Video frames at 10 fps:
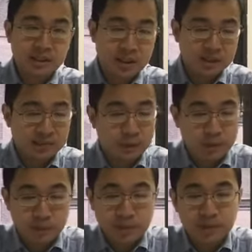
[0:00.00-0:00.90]
It is
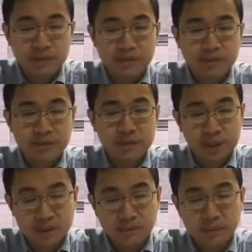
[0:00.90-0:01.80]
Form,
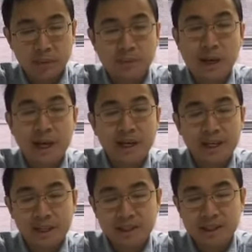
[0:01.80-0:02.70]
is form I
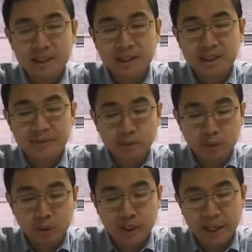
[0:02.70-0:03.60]

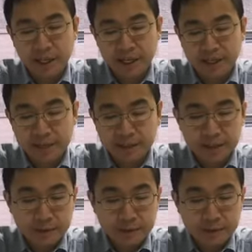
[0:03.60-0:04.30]
864 and